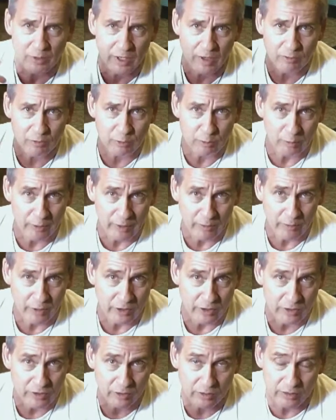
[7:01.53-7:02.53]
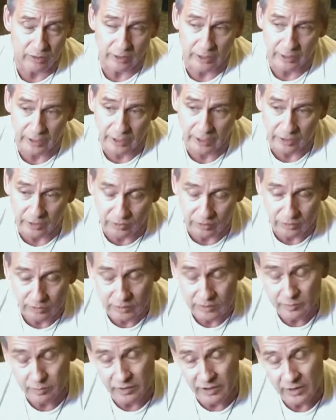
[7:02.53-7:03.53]
problems with my right shoulder, and I do,
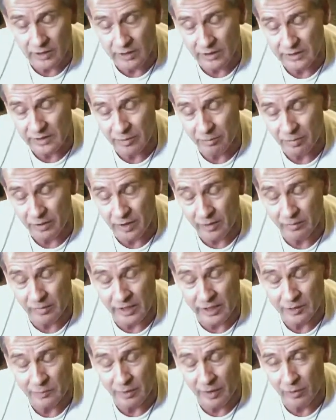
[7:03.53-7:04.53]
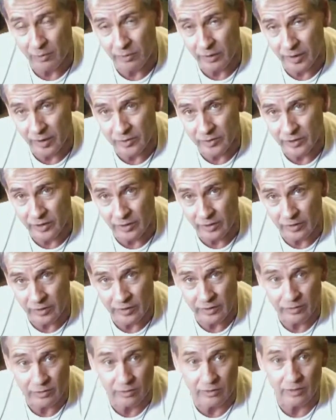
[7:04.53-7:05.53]
it's because I played baseball when I was
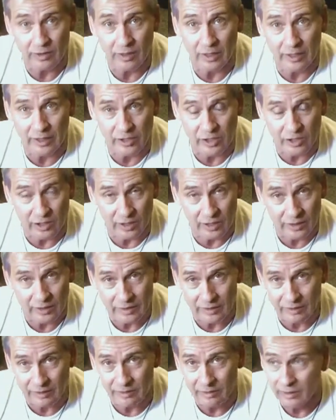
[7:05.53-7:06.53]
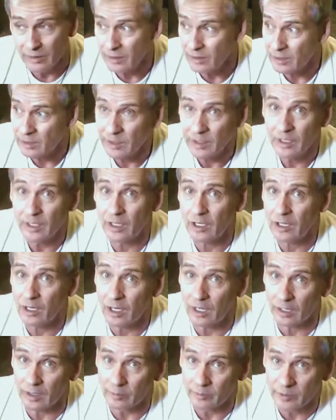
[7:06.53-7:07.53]
younger, threw a lot of junk, and it
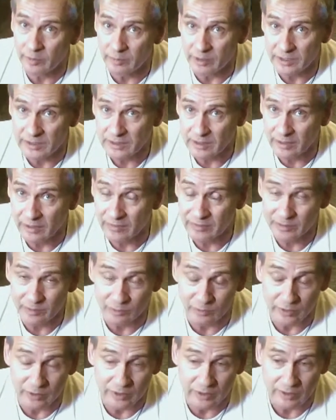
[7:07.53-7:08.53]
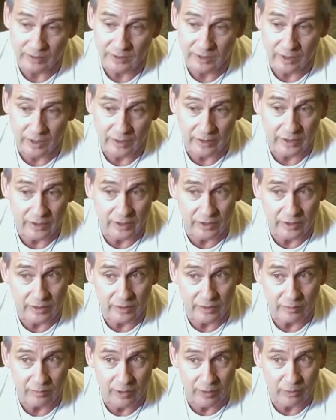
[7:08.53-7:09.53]
caught up to me. So I have some real scar
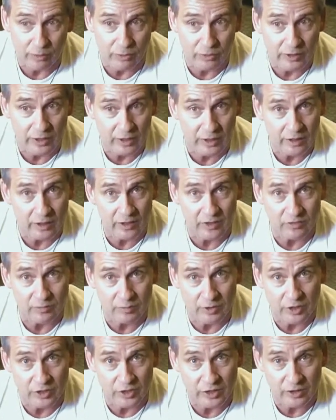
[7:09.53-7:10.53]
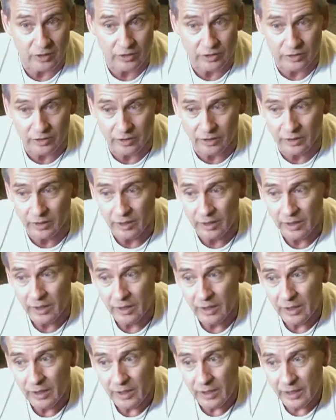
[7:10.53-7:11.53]
tissue in my rotator cuff musculature.
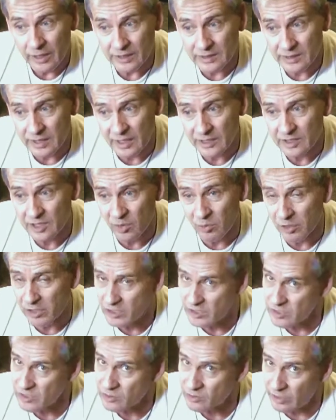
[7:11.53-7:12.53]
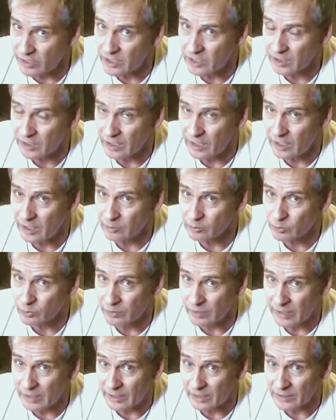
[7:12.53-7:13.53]
It's not so much the stretching that helps
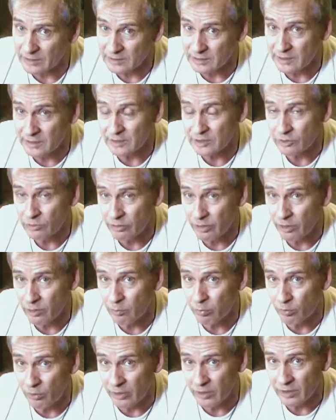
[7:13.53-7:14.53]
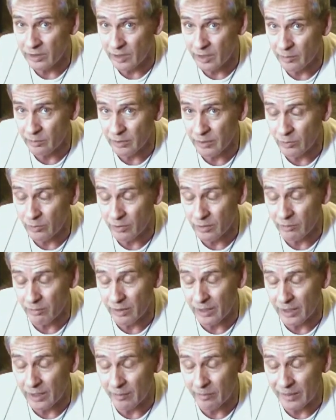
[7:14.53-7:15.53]
with that as it is trigger point therapy with the
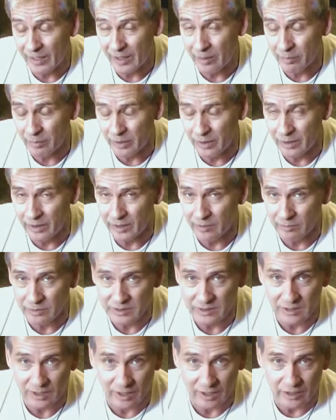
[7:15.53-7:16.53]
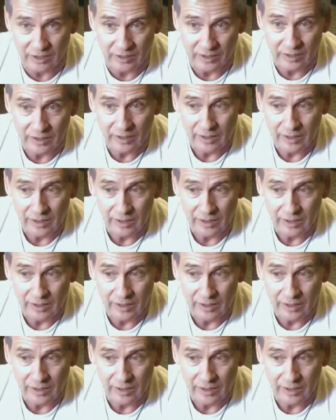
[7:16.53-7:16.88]
body back buddy and massage